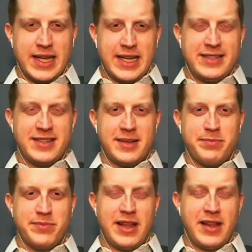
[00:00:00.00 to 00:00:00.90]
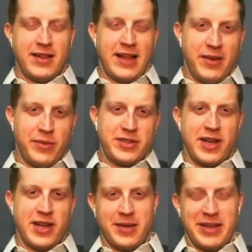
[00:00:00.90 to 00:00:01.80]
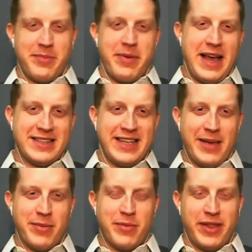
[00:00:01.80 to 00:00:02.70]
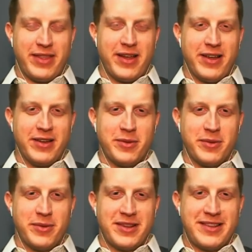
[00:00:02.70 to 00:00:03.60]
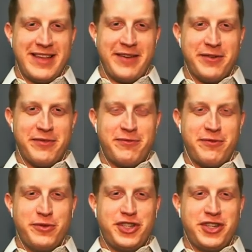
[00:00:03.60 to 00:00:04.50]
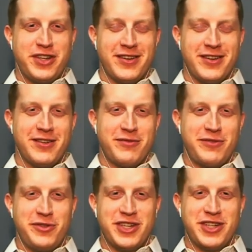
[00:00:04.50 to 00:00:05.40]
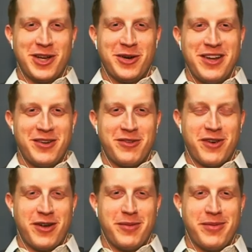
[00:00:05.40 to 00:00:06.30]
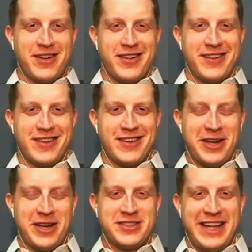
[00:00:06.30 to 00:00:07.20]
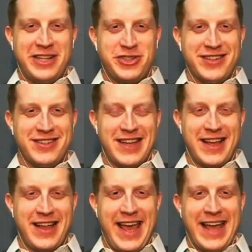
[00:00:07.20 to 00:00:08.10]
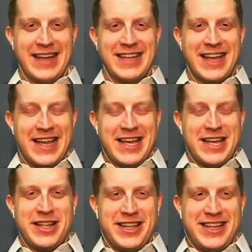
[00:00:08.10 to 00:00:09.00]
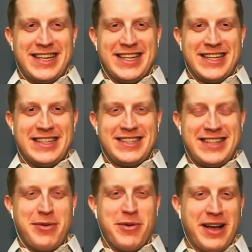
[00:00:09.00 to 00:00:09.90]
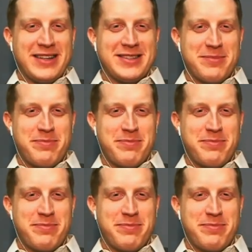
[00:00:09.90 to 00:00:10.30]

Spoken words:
We're talking about the passing game with David Fooch Fucillo from Niners Nation. And is Sammy Watkins the